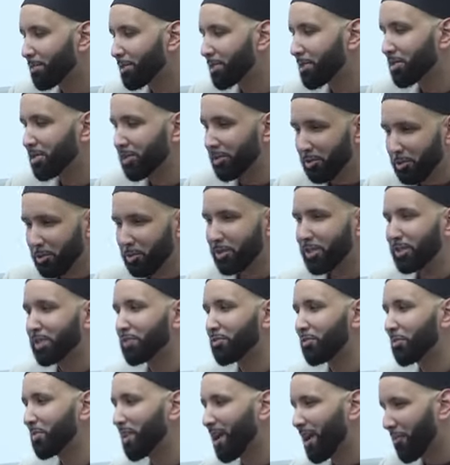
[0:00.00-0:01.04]
I'm just gonna do
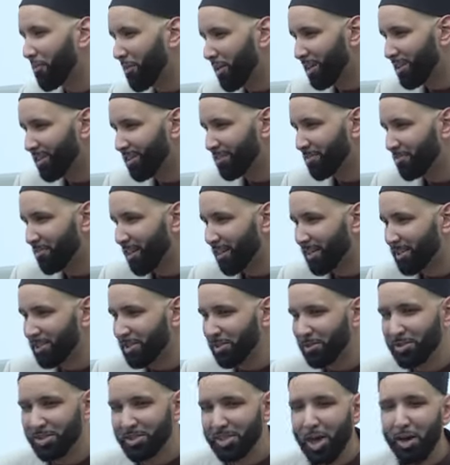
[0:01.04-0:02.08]
this from now on,
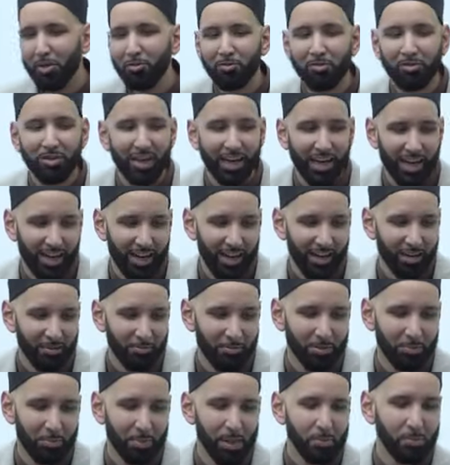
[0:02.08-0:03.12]
right? So
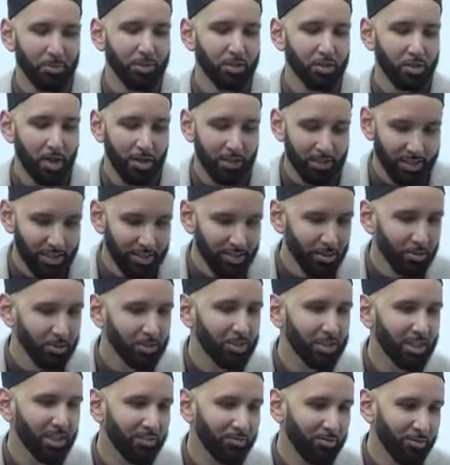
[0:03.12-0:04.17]
self-care, when people start
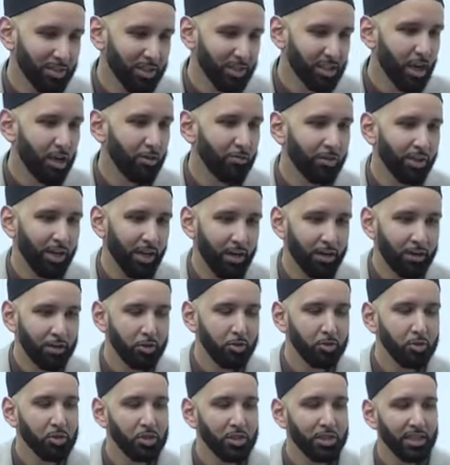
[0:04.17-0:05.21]
searching for self-care,
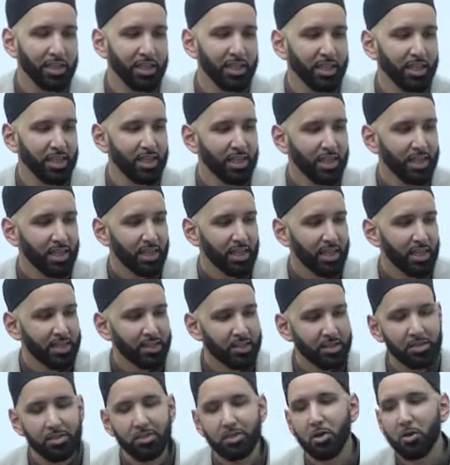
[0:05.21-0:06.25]
usually
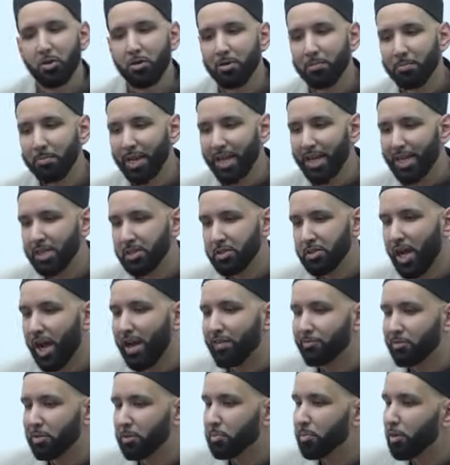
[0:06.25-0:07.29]
it's to turn a page
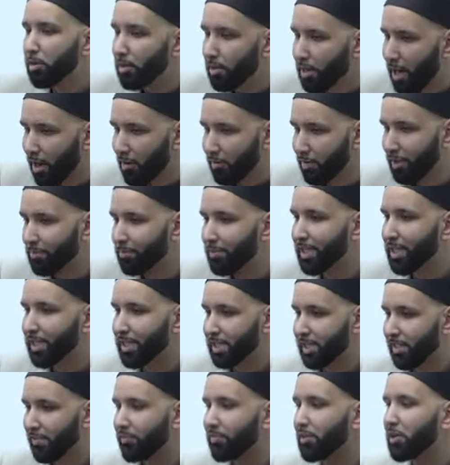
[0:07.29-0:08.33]
after burnout, and
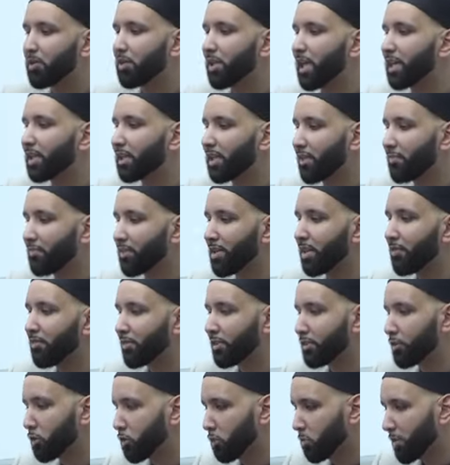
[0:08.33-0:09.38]
because they feel like they've
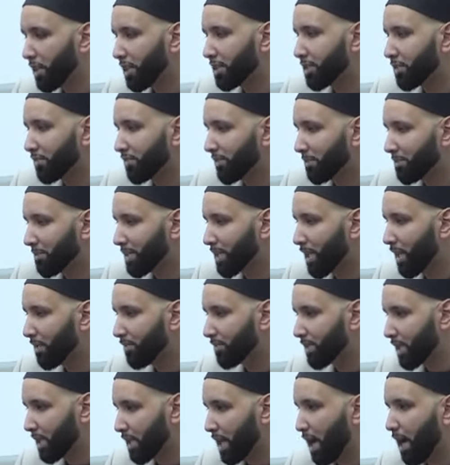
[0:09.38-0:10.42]
given too much of
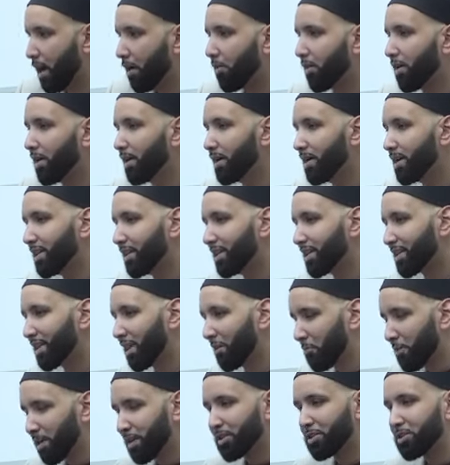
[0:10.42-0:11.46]
themselves, and now
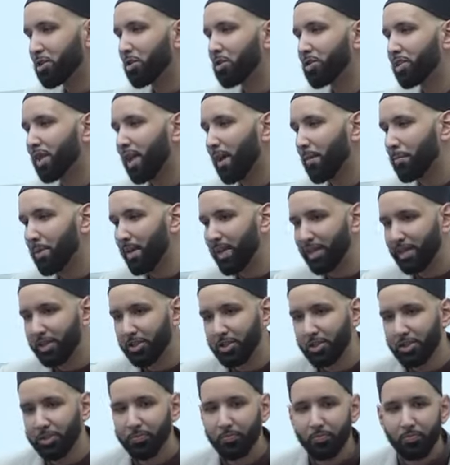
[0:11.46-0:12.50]
they wanna turn that
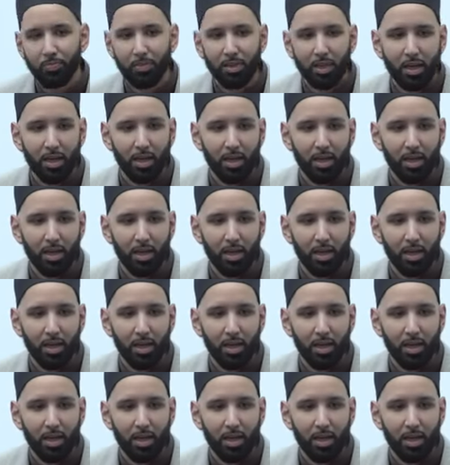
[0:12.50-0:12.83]
page.